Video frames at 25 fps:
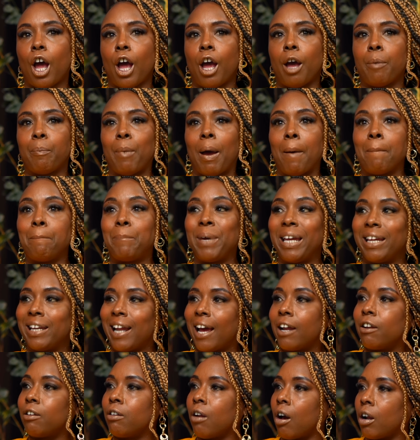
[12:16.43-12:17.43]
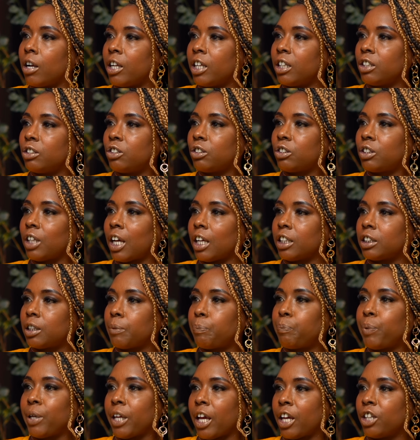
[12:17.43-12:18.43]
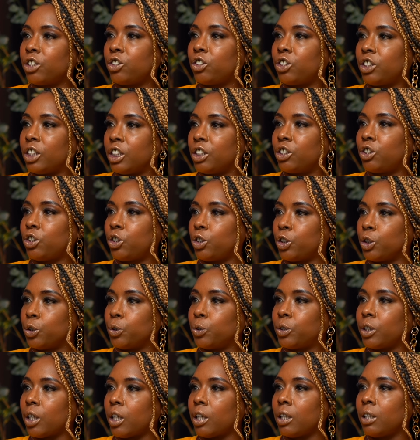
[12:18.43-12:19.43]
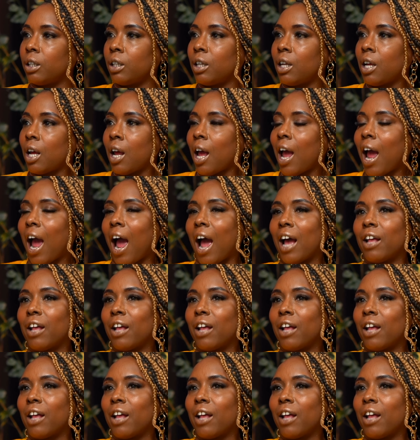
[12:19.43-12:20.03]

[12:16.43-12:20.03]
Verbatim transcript: um, and being acknowledged as a PhD student, yeah.